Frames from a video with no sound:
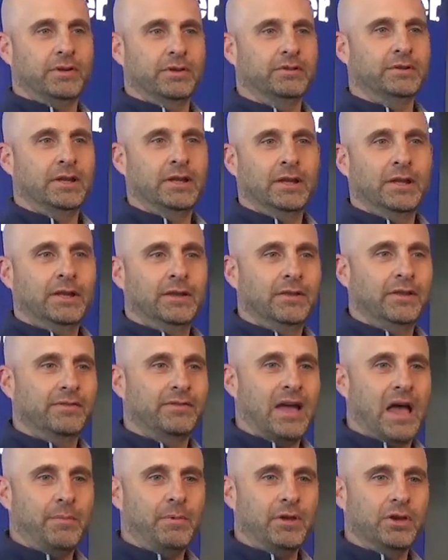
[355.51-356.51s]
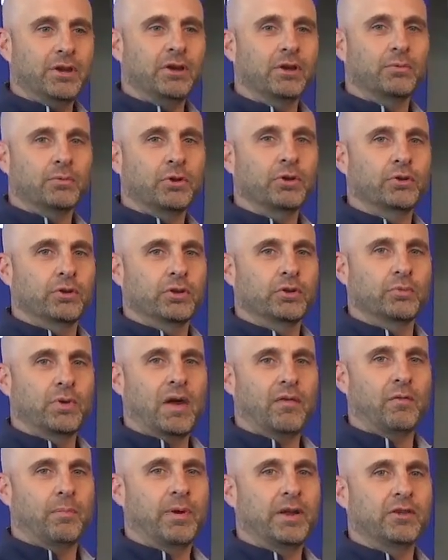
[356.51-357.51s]
And this time of year,
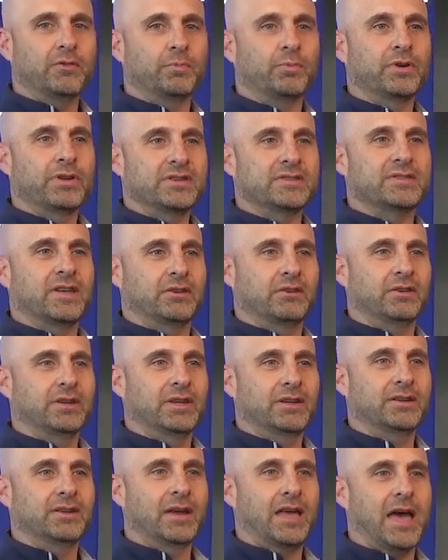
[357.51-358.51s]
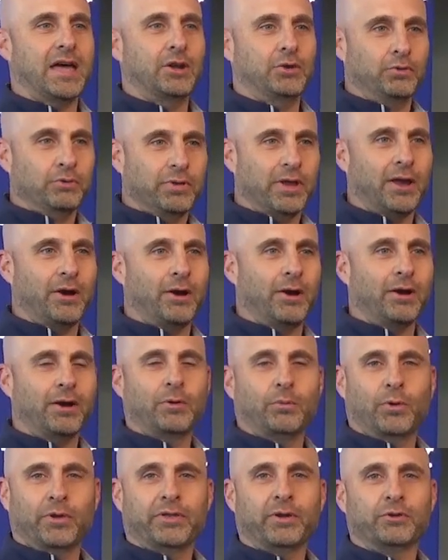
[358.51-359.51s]
everybody's pretty settled in to kind of who they are
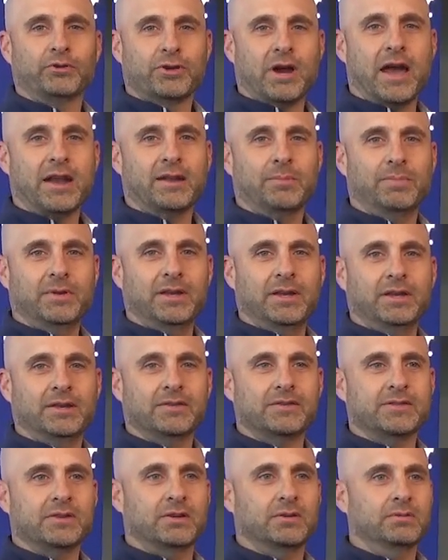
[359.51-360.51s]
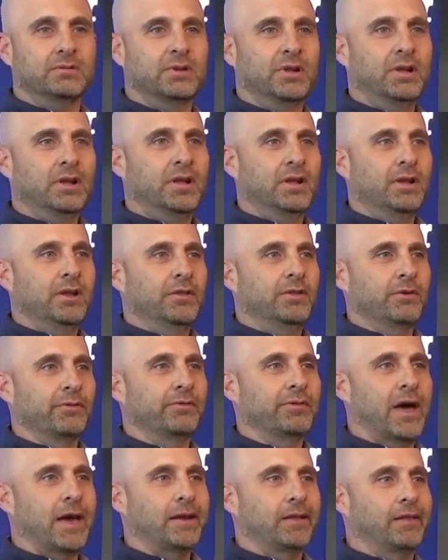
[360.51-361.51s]
and what they're trying to be, and so there's
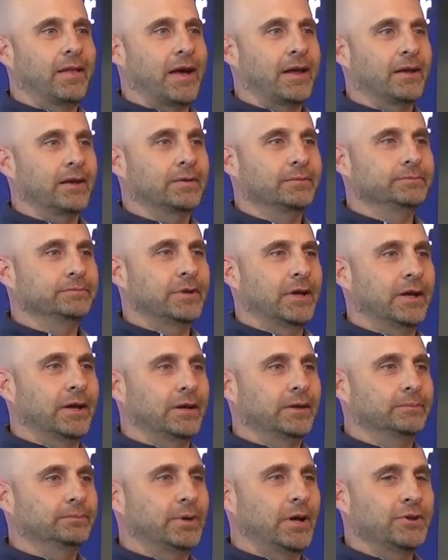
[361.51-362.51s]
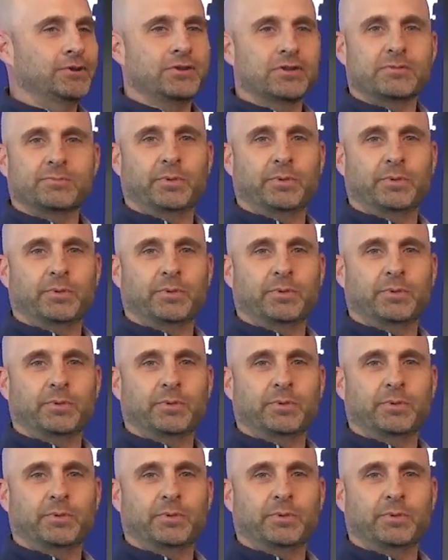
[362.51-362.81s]
not a lot of punches